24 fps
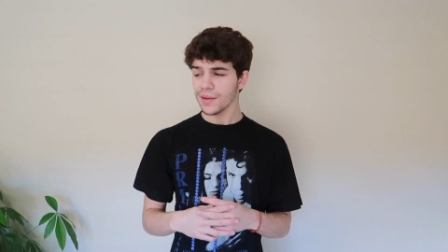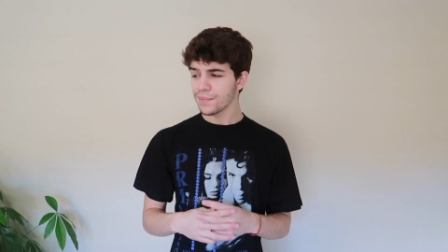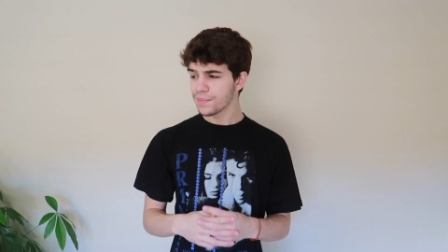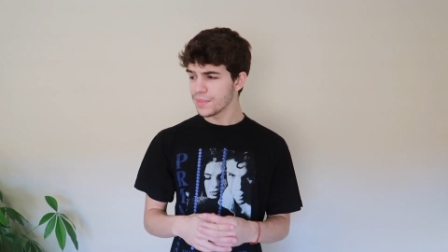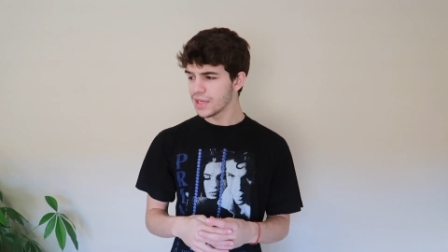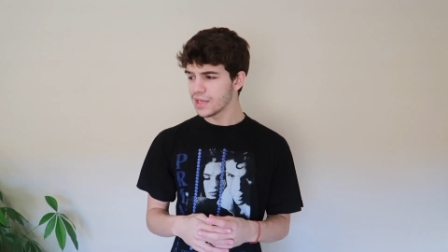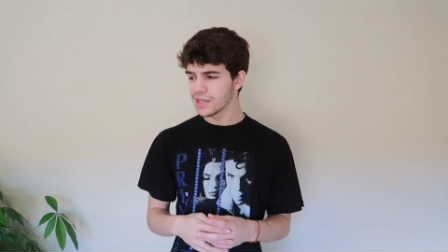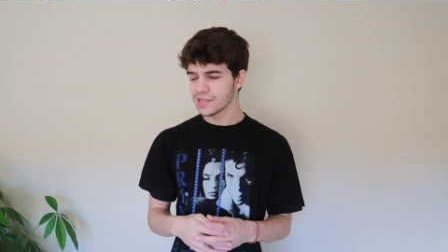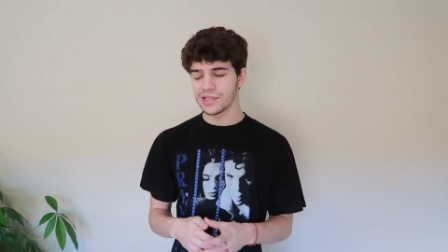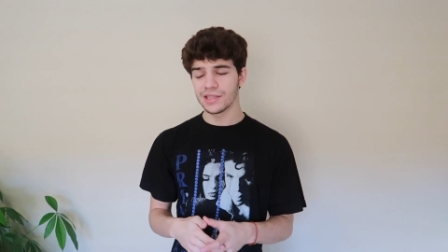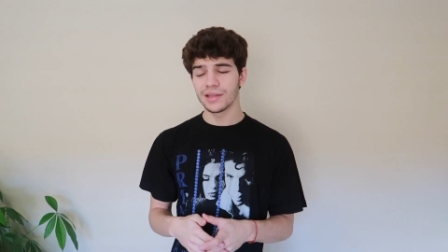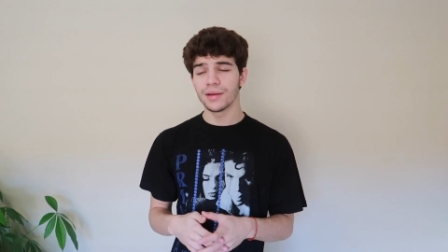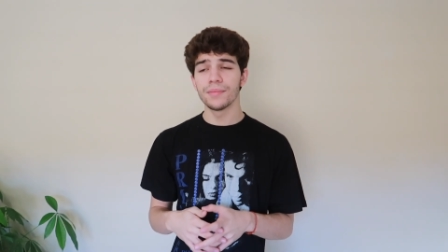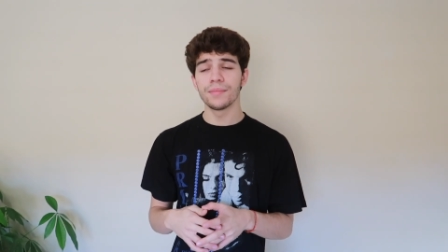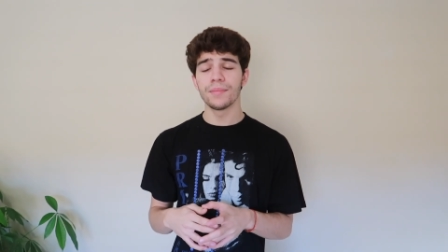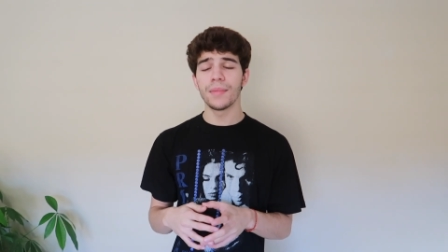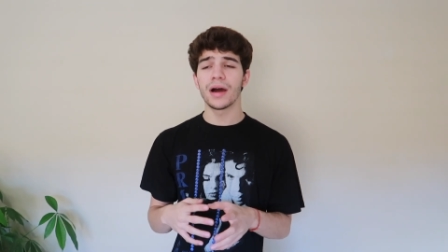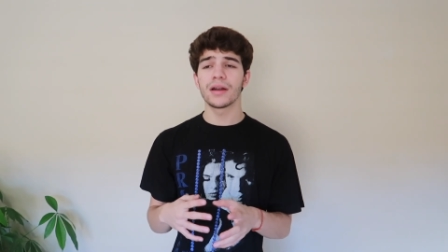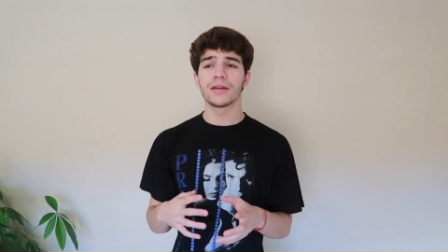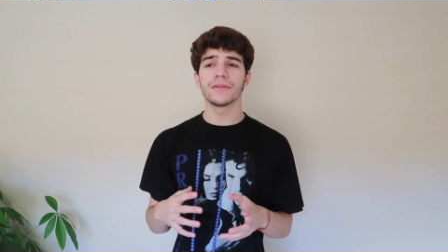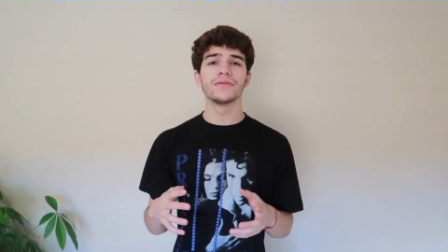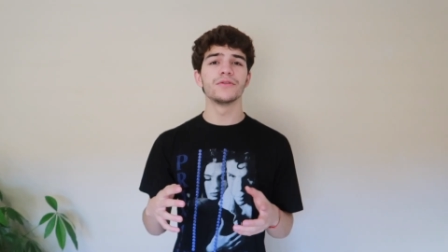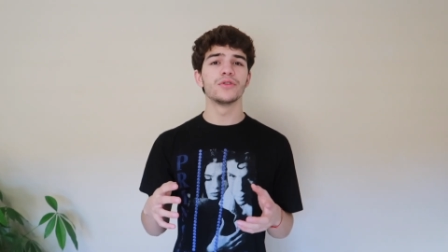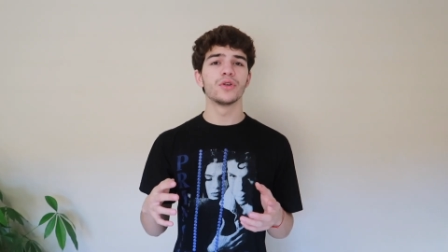because the
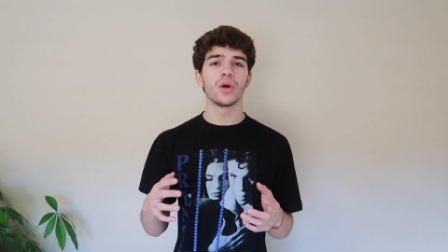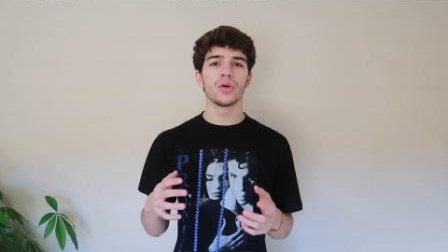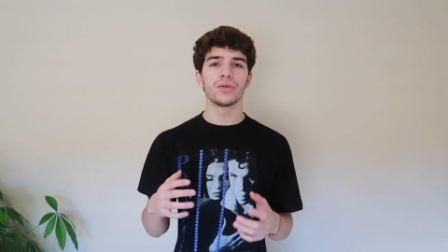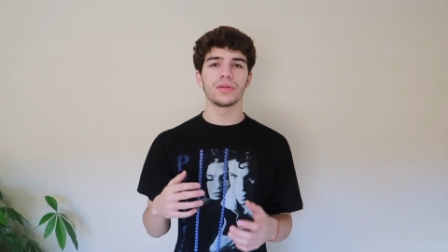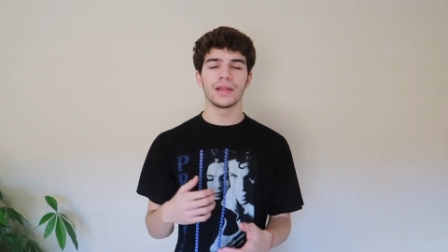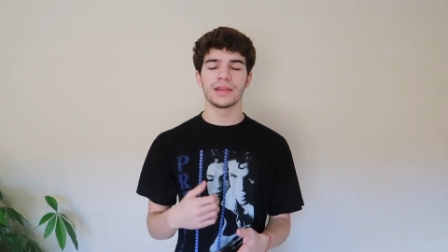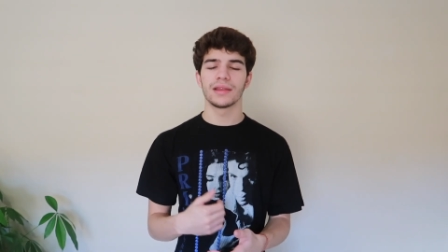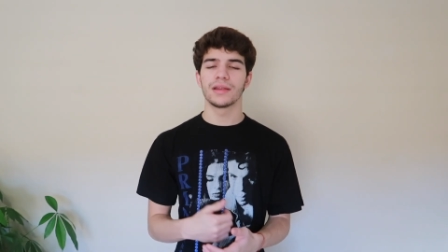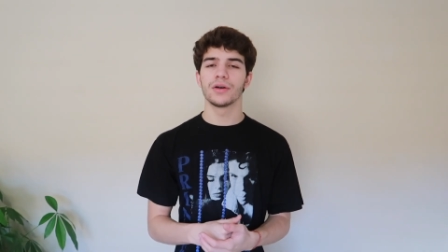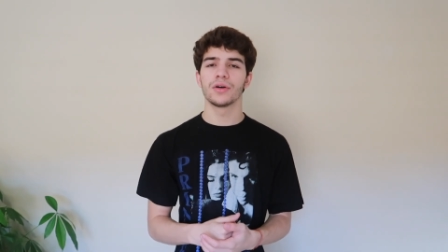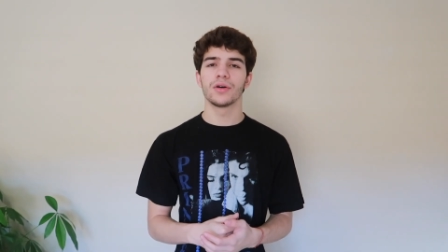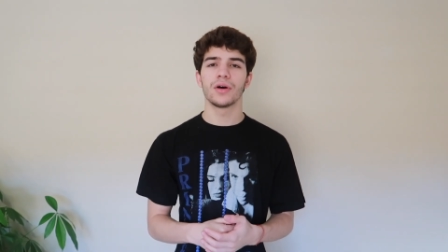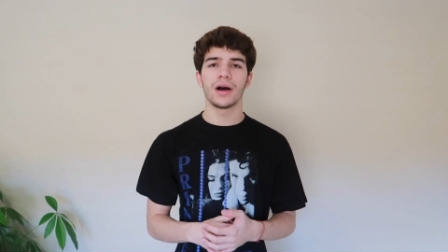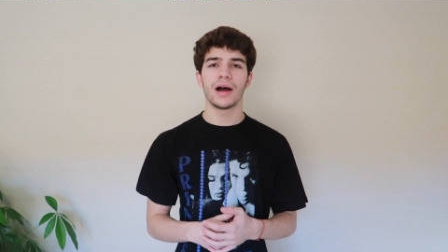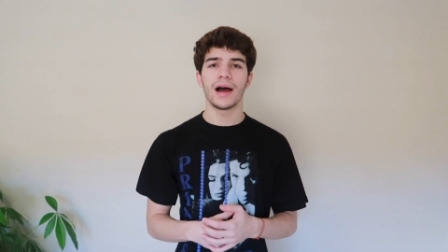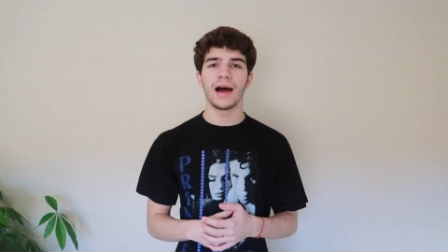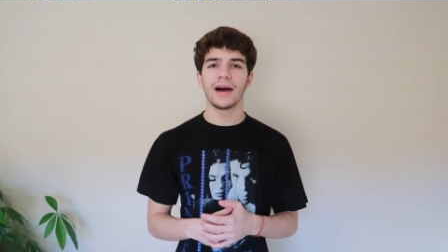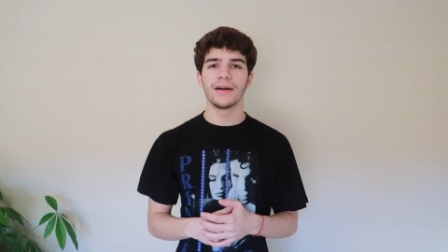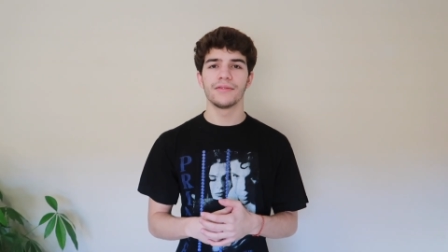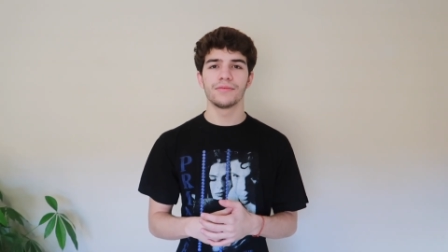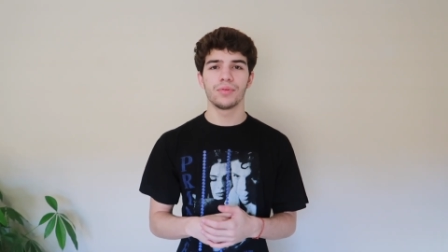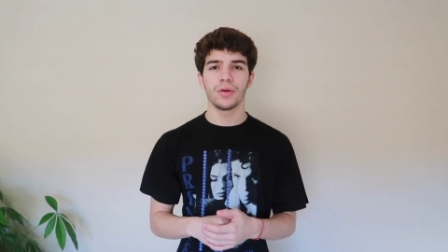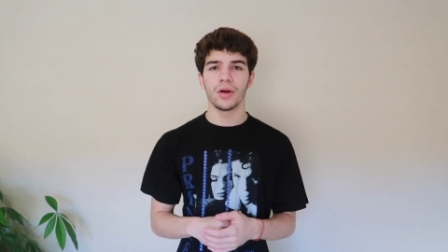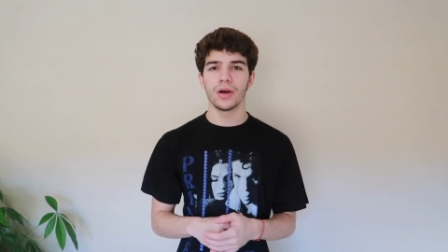amount of growth that they'll
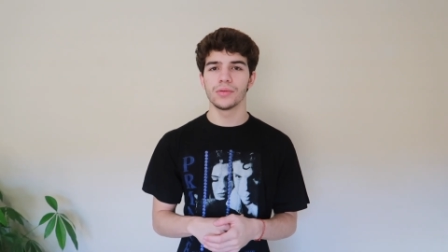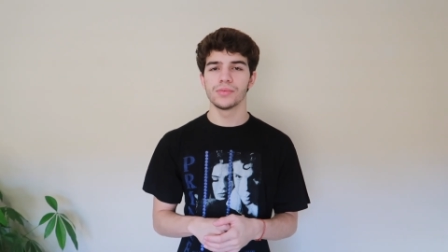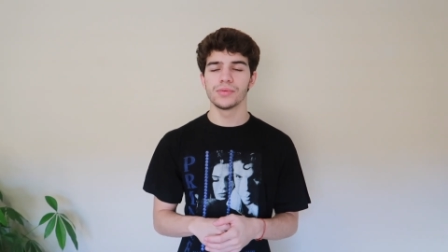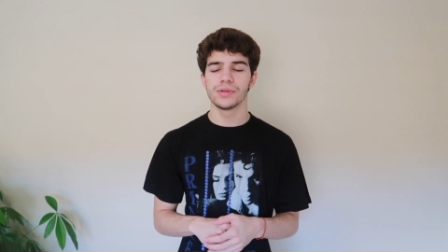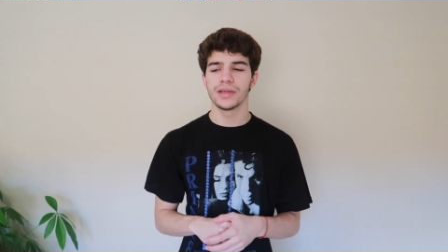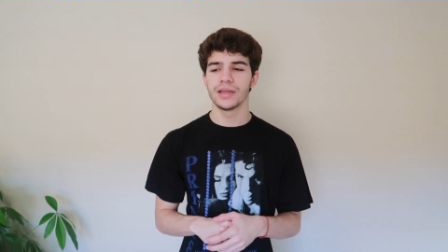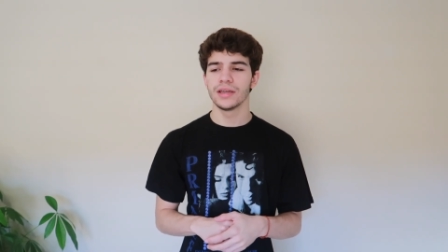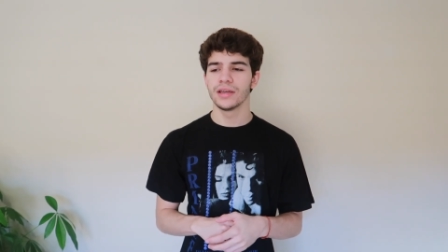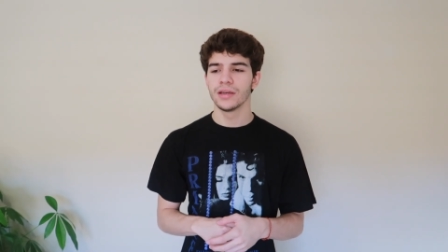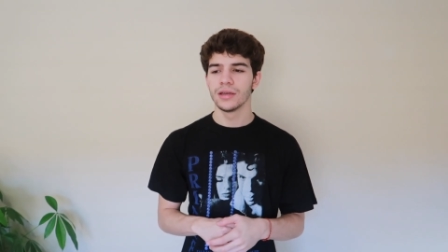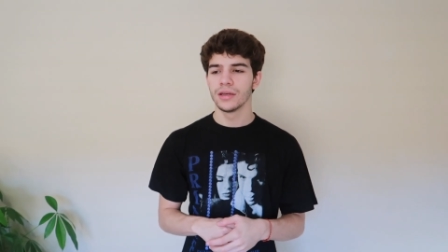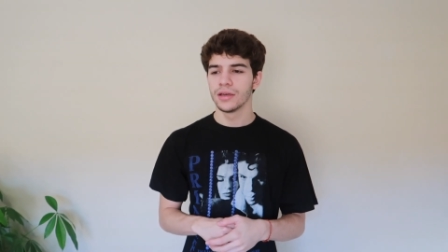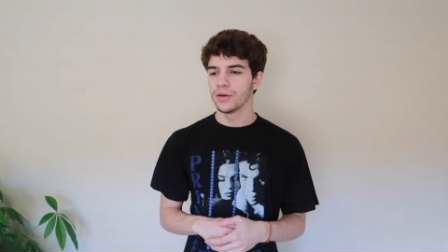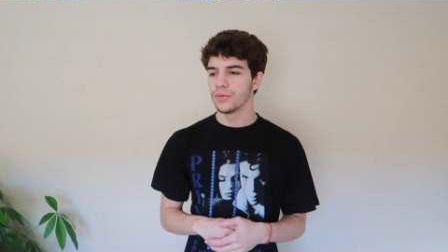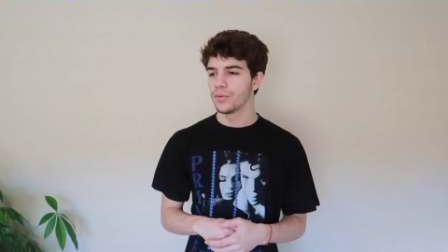have probably